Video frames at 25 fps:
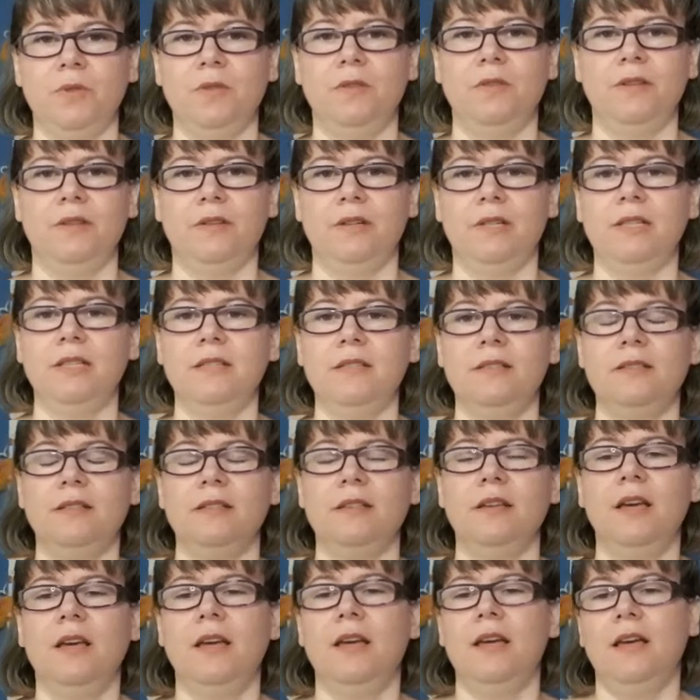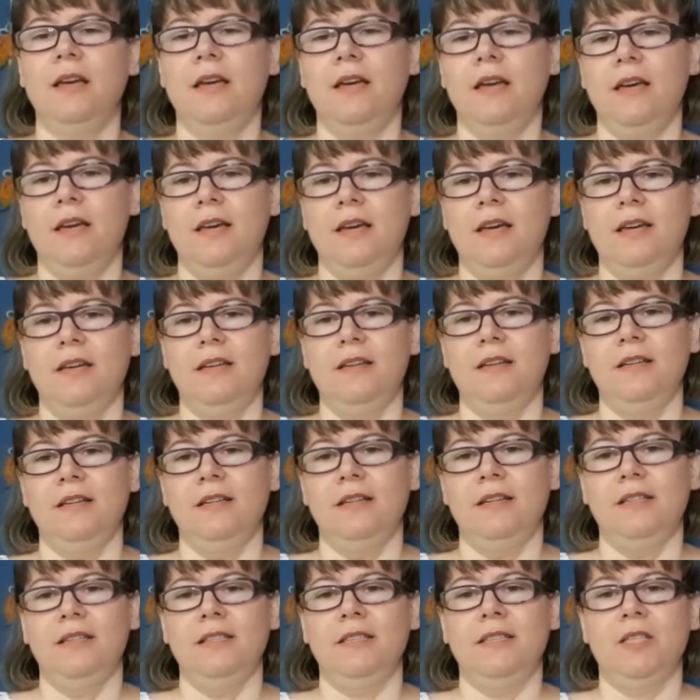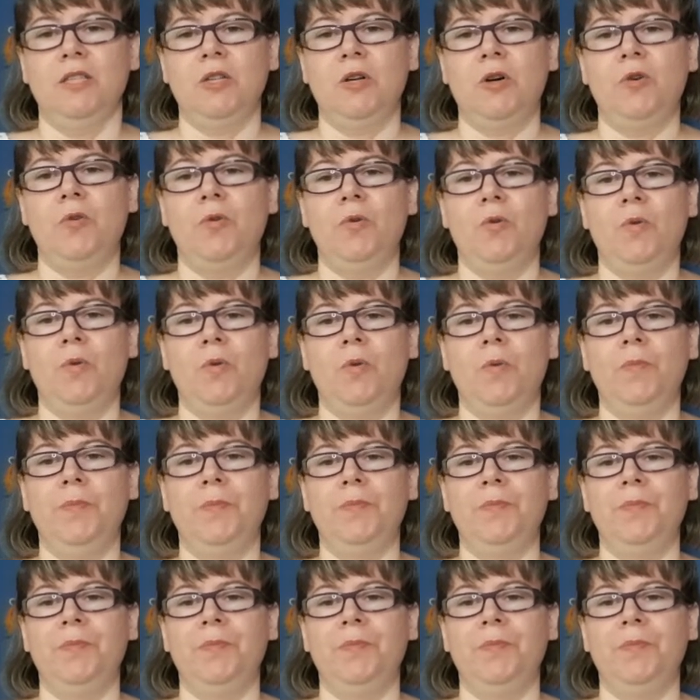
there is. So,